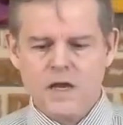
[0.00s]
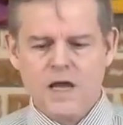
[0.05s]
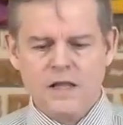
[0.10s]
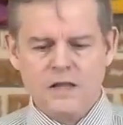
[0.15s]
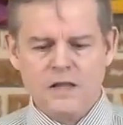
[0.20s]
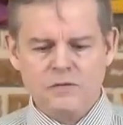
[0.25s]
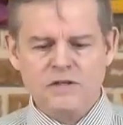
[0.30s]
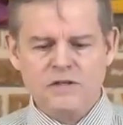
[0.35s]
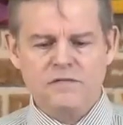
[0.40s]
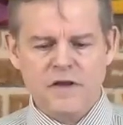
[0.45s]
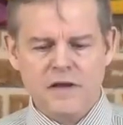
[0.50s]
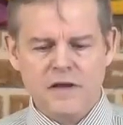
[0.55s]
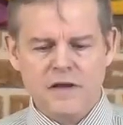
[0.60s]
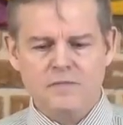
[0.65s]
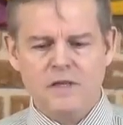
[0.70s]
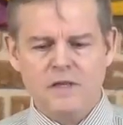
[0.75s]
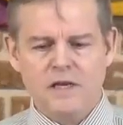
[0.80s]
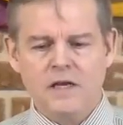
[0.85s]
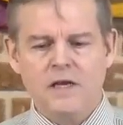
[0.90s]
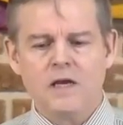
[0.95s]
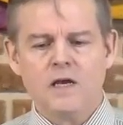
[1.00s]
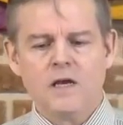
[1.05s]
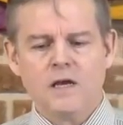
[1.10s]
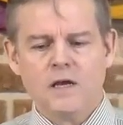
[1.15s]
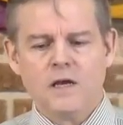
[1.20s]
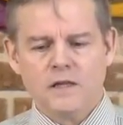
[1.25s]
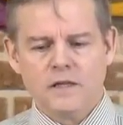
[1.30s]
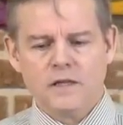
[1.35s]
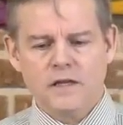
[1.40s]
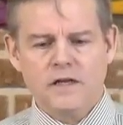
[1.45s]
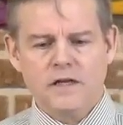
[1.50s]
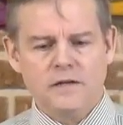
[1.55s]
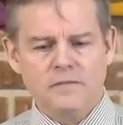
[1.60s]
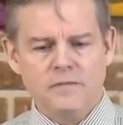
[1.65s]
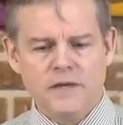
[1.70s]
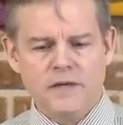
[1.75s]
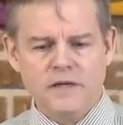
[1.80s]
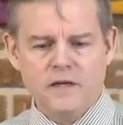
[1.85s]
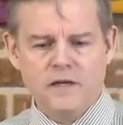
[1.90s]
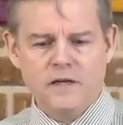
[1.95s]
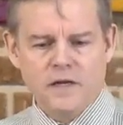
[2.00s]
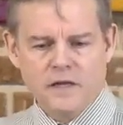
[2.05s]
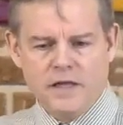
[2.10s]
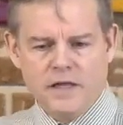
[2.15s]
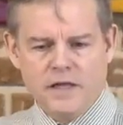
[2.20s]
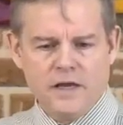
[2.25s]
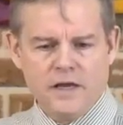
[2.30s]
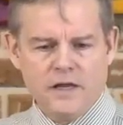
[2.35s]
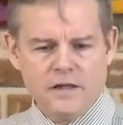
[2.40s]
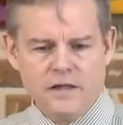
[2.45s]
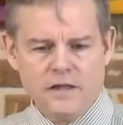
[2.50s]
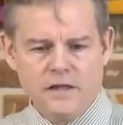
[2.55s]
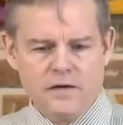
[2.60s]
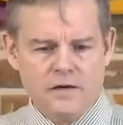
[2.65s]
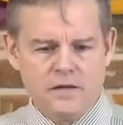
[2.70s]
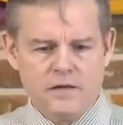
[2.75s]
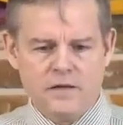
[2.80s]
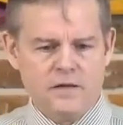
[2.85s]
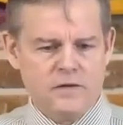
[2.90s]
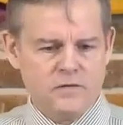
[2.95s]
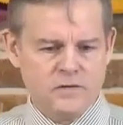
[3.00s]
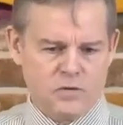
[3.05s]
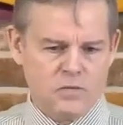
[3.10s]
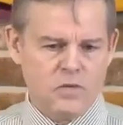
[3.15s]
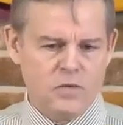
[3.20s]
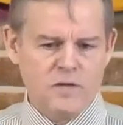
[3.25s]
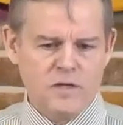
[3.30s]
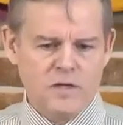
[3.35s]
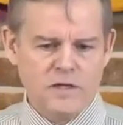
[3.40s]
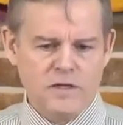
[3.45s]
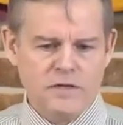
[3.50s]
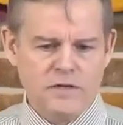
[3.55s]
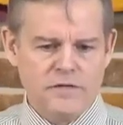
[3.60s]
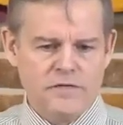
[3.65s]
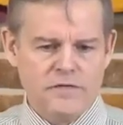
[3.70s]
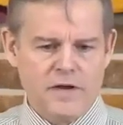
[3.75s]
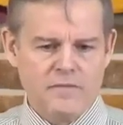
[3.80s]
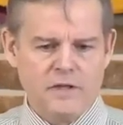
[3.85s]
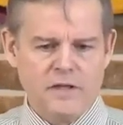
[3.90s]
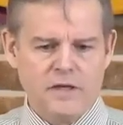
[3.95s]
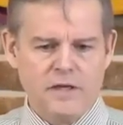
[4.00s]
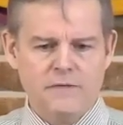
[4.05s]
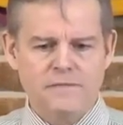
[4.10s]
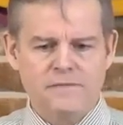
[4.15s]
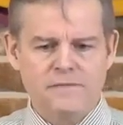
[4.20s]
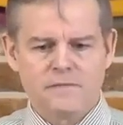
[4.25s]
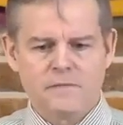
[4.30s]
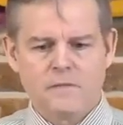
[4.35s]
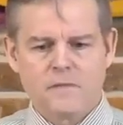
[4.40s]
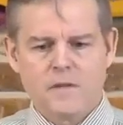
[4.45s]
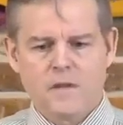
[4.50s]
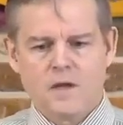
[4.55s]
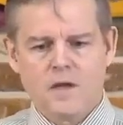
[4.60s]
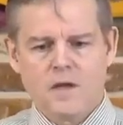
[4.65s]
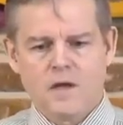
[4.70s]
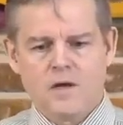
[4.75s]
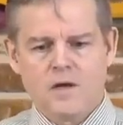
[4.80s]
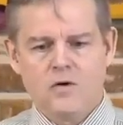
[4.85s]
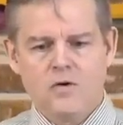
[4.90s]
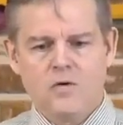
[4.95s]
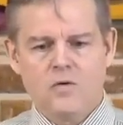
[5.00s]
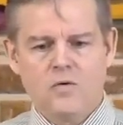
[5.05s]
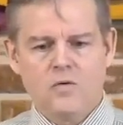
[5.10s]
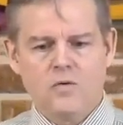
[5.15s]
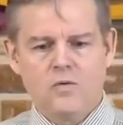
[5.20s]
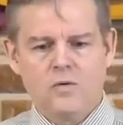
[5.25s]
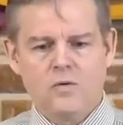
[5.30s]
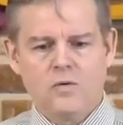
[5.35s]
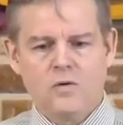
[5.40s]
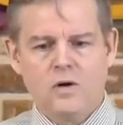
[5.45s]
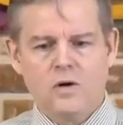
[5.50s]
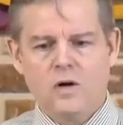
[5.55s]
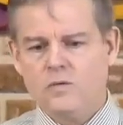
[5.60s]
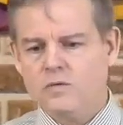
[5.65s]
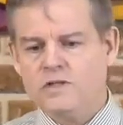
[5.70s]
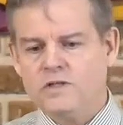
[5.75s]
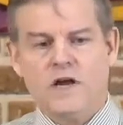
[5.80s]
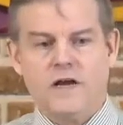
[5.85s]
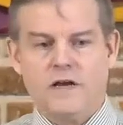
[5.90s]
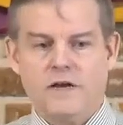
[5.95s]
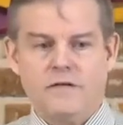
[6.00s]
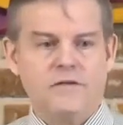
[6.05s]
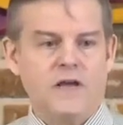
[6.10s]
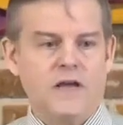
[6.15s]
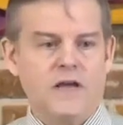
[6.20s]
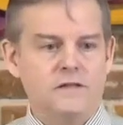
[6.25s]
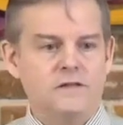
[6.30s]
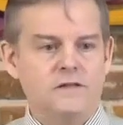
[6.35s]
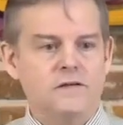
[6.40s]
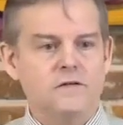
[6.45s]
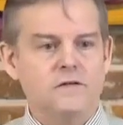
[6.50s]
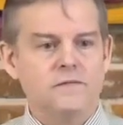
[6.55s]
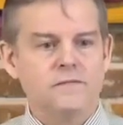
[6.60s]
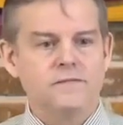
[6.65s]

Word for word: And there was a family that had been, they, there's a woman in their family who uh, was dying of cancer.